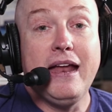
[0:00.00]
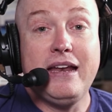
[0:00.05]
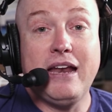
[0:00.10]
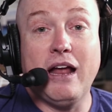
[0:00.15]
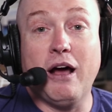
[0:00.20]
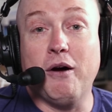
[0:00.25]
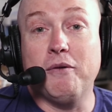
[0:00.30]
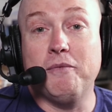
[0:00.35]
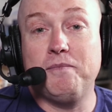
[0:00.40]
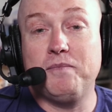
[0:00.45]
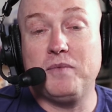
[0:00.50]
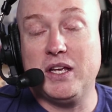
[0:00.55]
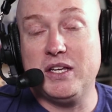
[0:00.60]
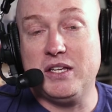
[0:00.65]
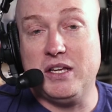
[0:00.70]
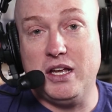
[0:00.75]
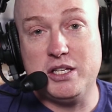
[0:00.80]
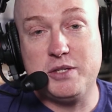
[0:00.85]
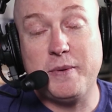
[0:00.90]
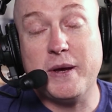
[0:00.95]
Now,
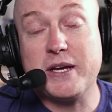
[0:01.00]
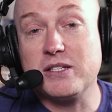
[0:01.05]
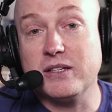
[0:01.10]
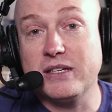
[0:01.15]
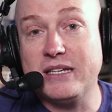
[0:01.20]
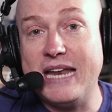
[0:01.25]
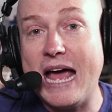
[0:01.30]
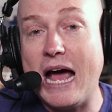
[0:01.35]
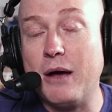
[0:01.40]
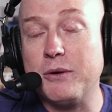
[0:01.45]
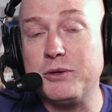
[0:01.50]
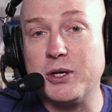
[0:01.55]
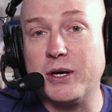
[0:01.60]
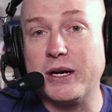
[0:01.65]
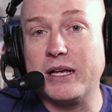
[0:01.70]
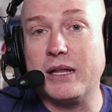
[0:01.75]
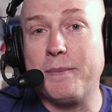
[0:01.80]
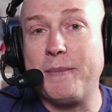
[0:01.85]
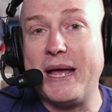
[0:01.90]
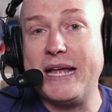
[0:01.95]
especially now
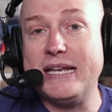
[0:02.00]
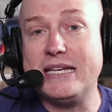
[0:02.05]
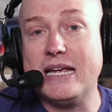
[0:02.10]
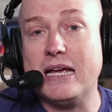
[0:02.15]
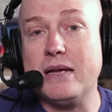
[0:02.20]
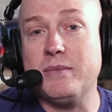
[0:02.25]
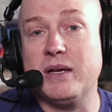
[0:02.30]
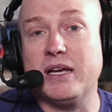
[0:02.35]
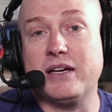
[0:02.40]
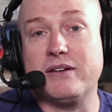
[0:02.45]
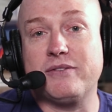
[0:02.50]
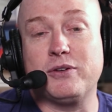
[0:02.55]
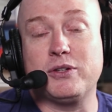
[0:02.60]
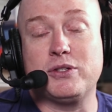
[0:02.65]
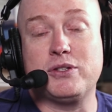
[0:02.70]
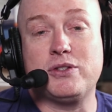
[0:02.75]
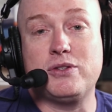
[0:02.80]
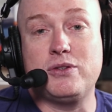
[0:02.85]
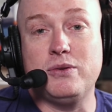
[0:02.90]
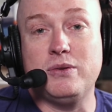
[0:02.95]
during the pandemic, for
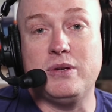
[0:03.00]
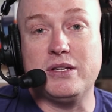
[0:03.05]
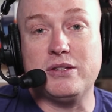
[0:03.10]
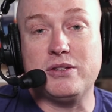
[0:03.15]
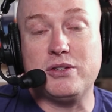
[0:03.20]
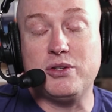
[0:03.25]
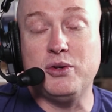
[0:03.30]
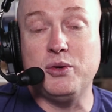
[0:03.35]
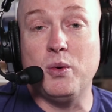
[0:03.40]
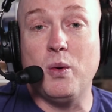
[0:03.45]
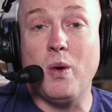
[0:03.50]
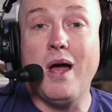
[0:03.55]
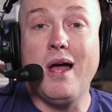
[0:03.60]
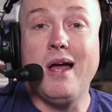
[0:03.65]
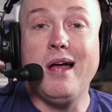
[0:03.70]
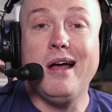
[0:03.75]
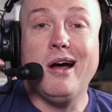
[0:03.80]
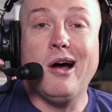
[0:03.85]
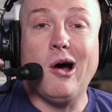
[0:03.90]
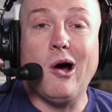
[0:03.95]
students who
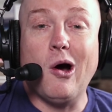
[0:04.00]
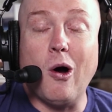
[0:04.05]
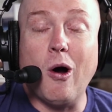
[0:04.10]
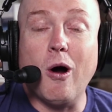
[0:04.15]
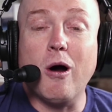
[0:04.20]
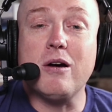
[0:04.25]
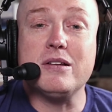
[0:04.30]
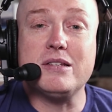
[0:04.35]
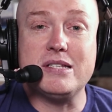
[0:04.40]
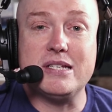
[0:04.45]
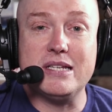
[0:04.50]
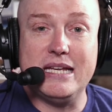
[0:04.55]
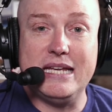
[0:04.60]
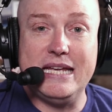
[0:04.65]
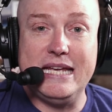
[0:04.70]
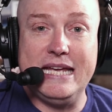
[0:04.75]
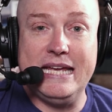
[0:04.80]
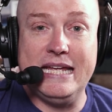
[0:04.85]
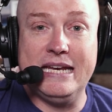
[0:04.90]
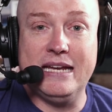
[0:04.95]
aren't
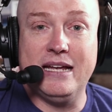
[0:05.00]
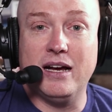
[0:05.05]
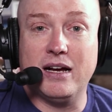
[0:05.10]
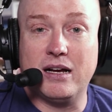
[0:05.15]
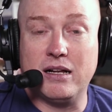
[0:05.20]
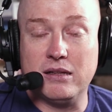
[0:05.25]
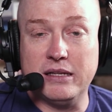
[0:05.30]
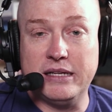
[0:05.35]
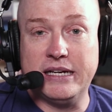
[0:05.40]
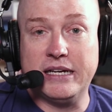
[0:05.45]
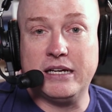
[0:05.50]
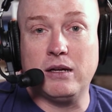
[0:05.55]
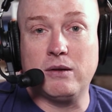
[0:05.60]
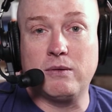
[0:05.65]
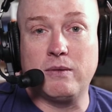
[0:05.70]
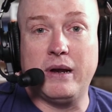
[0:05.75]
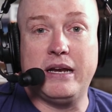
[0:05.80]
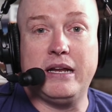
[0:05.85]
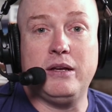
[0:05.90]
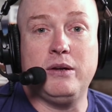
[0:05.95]
in a clinic
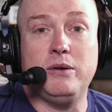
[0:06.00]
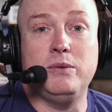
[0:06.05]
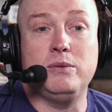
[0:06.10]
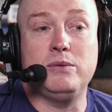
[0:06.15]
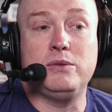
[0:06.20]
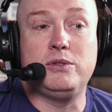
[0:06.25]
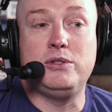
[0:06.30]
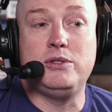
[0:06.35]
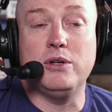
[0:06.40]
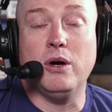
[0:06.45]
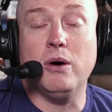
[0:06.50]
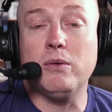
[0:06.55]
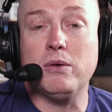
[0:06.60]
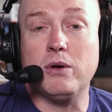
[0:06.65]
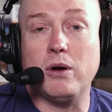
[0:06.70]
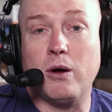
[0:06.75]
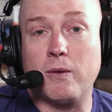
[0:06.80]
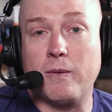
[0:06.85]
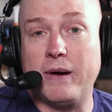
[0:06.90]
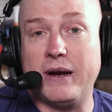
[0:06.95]
already, who don't
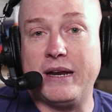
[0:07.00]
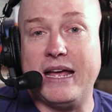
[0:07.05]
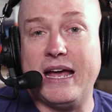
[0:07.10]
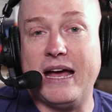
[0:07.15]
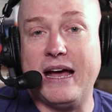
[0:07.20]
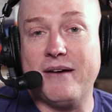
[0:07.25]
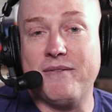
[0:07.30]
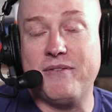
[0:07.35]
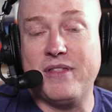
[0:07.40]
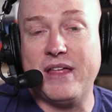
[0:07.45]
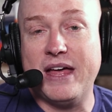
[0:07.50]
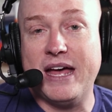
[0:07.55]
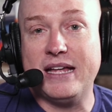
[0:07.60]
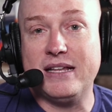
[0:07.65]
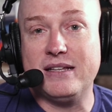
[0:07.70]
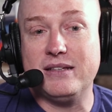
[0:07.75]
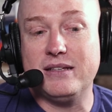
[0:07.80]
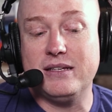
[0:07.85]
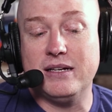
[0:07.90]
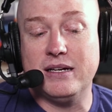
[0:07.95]
already have
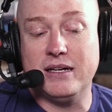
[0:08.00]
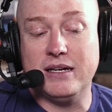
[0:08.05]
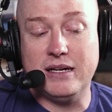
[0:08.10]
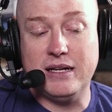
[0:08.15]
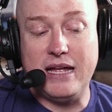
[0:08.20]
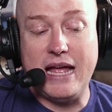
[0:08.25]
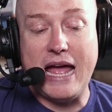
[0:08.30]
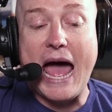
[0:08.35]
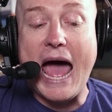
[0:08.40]
that uh,